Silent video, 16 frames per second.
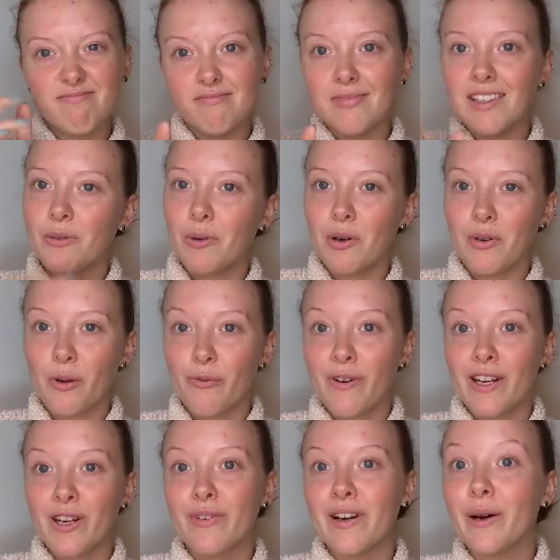I wasn't a
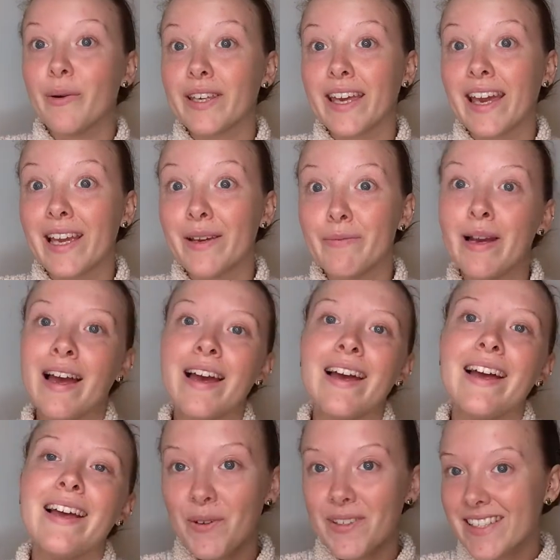fan of how it came.
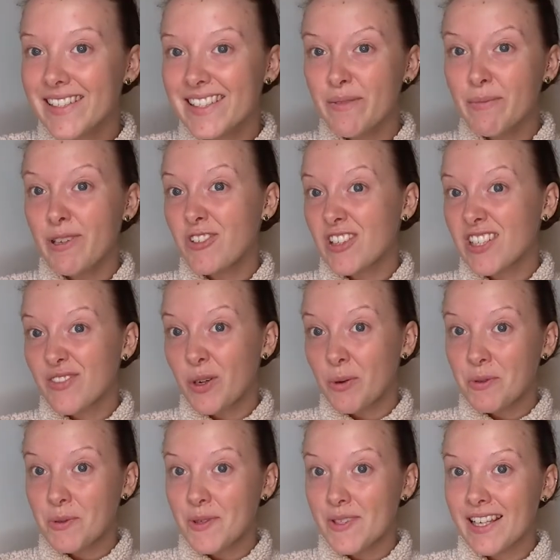If you want to see me transform
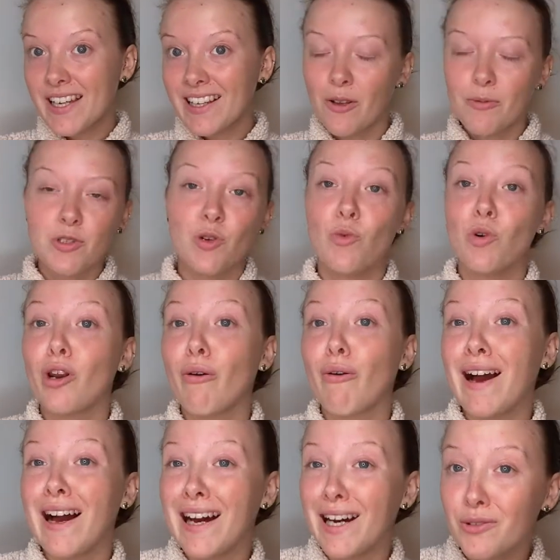into a Cyclops, you want to know
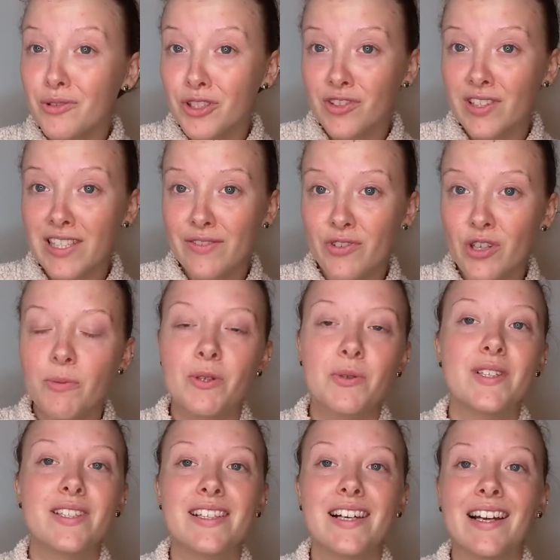how to transform
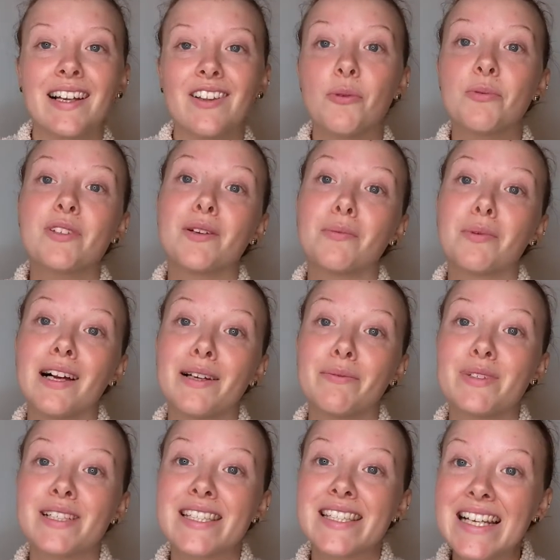into a Cyclops and apply
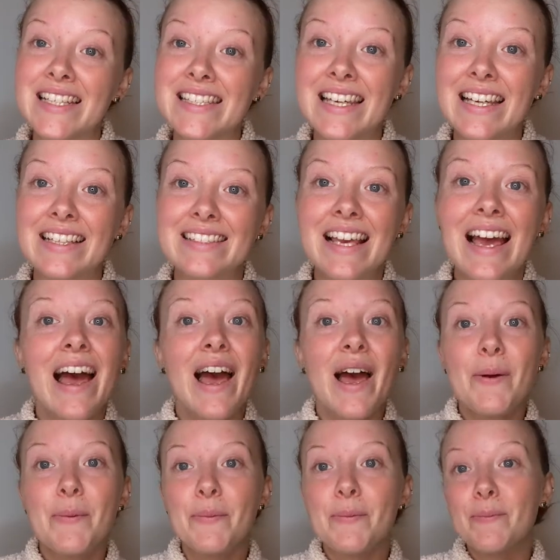prosthetics,
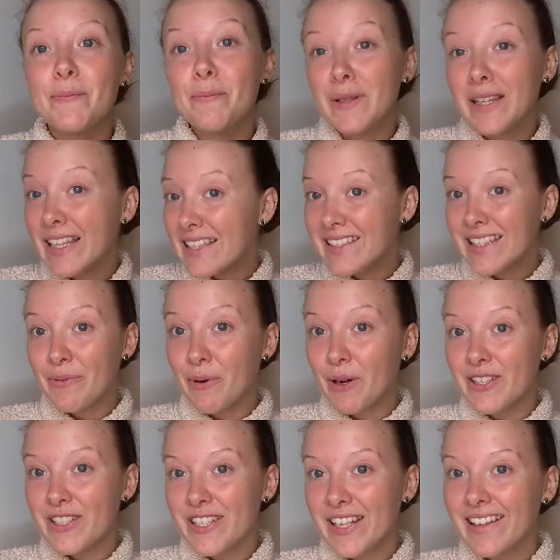please keep
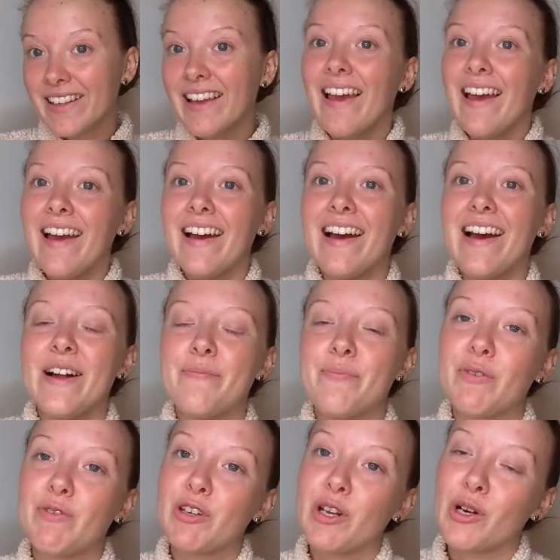watching.
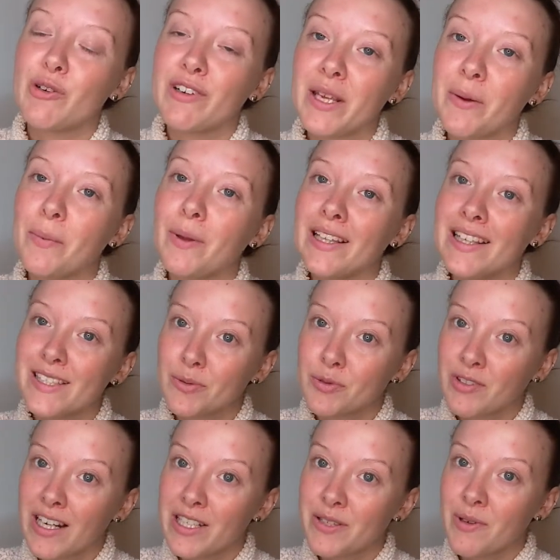If you don't already, please
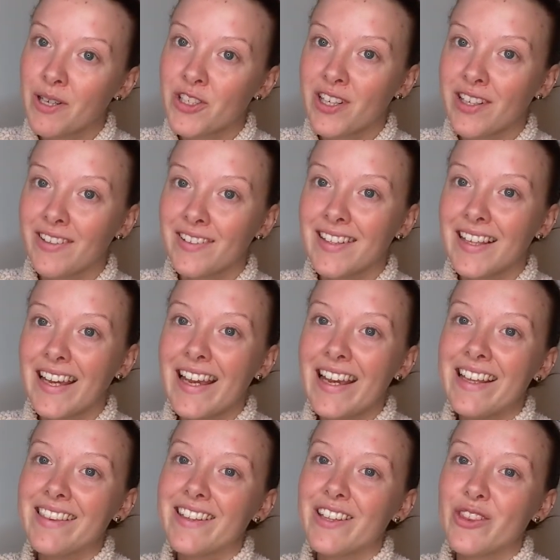subscribe to my channel,
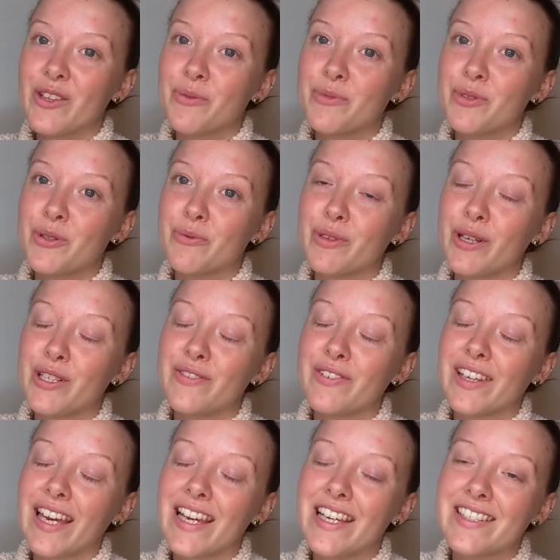hit the thumbs up
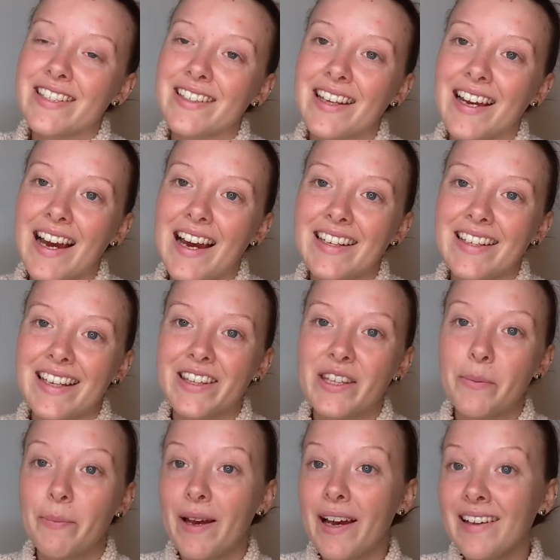notification and hit
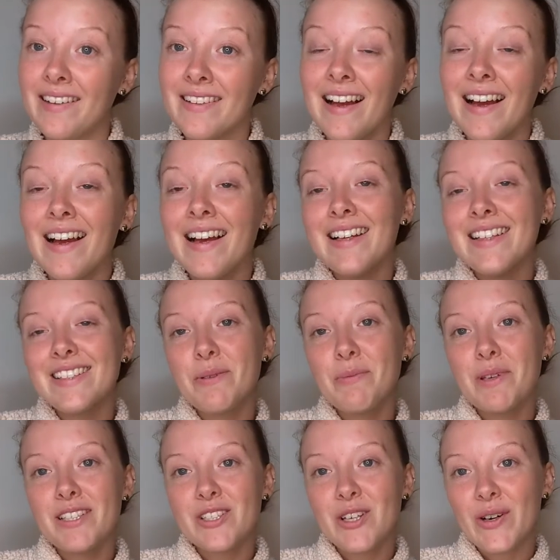the bell to
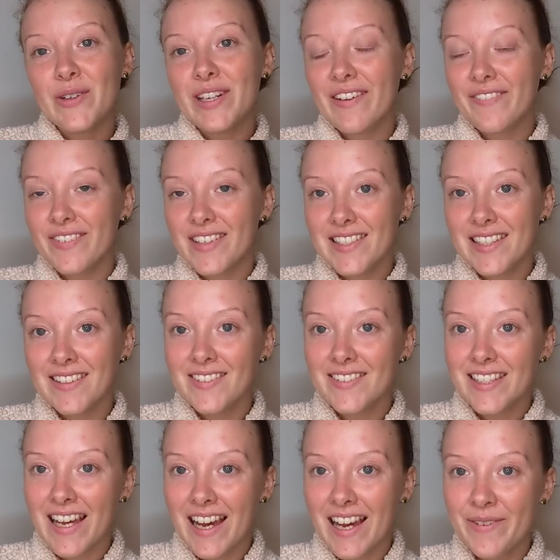be told every single
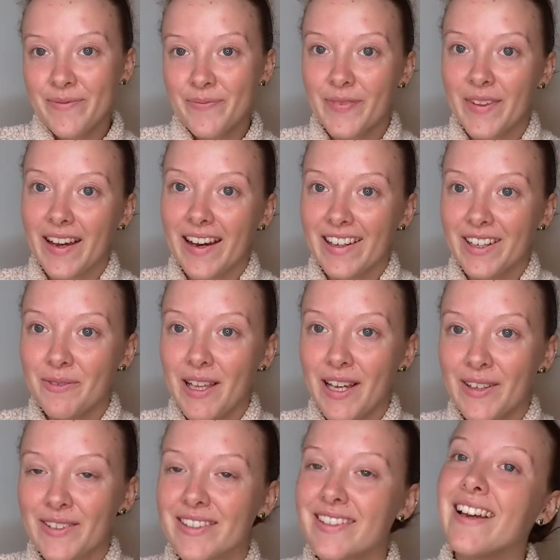time that I
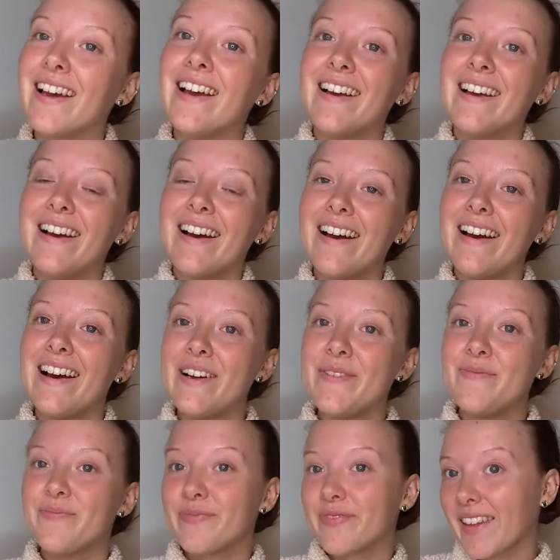upload.
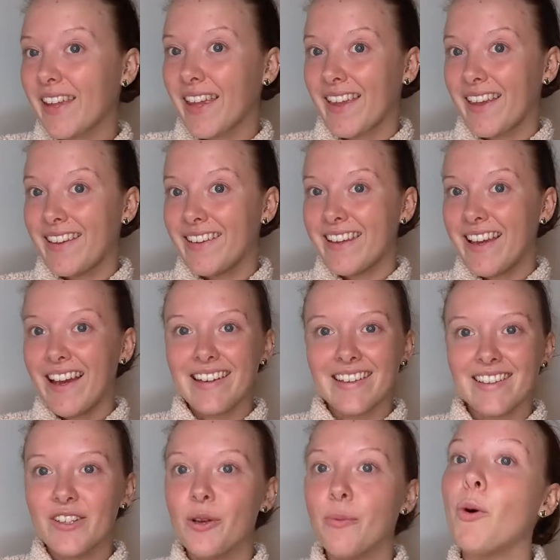And yeah,
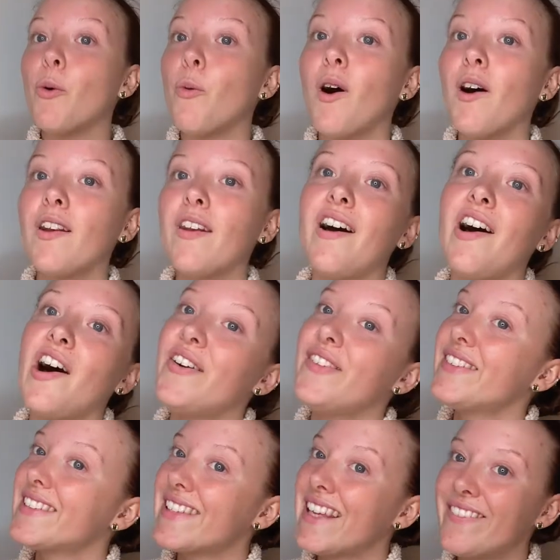number 1
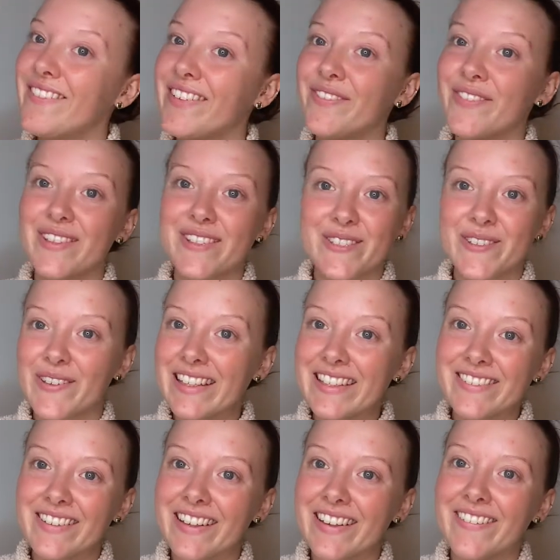of 7 for
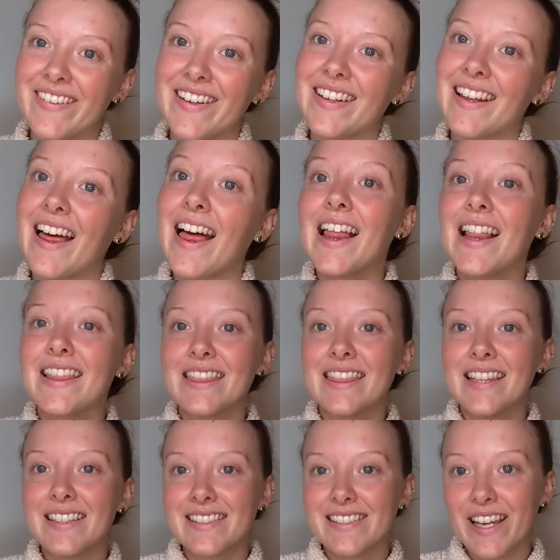2021.
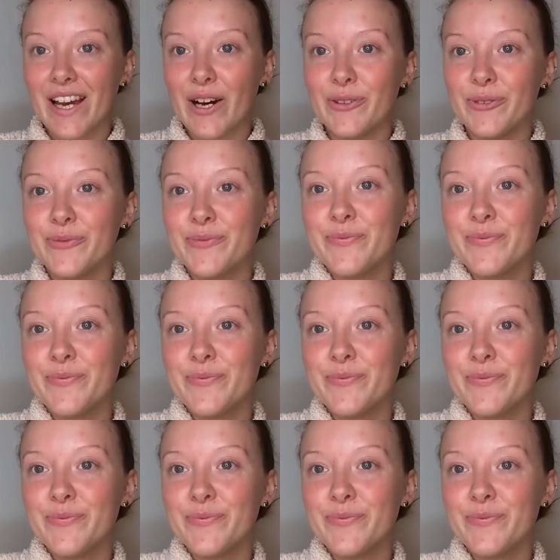Let's go.